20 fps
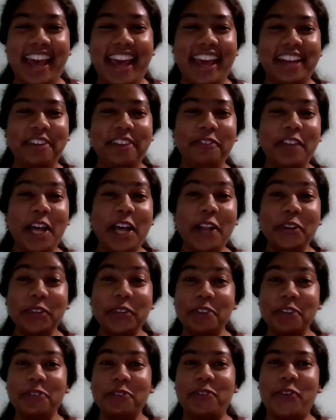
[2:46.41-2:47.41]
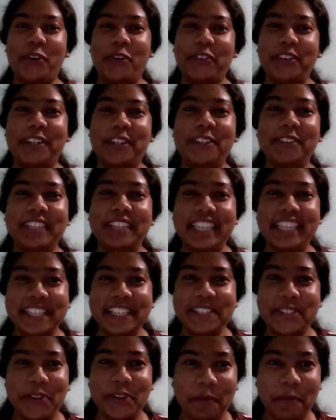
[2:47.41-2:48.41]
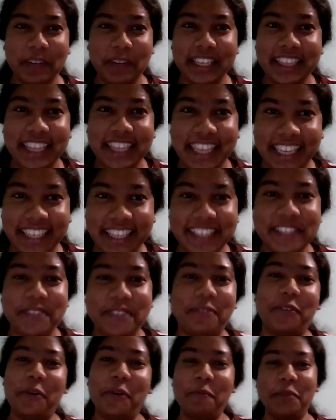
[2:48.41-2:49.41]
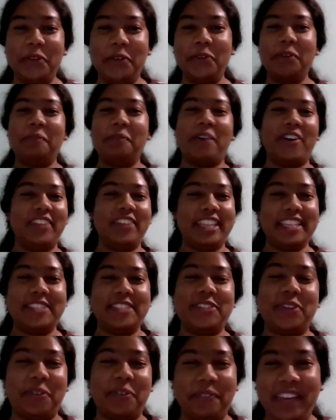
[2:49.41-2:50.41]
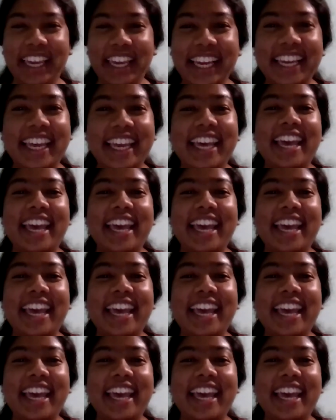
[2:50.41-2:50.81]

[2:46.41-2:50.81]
And we are looking forward to learn so many things from you about this topic.